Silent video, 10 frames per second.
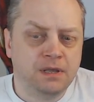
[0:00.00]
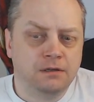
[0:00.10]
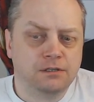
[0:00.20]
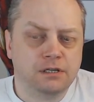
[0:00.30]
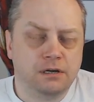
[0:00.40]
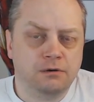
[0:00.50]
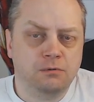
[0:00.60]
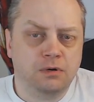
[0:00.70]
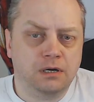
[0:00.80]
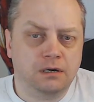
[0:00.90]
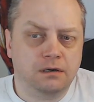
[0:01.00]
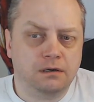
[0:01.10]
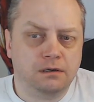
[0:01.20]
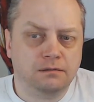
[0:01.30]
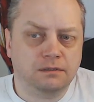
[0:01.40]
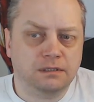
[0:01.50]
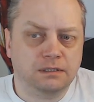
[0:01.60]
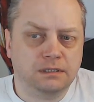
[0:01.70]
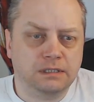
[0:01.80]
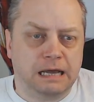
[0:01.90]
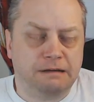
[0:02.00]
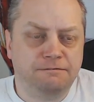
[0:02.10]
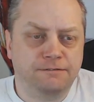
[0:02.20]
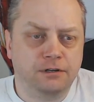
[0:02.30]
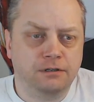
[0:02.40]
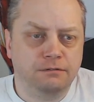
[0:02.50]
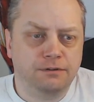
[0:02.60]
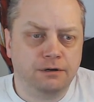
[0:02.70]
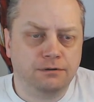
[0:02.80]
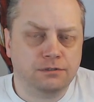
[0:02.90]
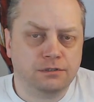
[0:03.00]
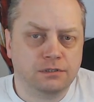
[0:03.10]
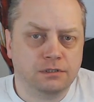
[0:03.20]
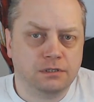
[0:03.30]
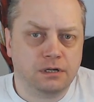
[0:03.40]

So uh, have fun, folks.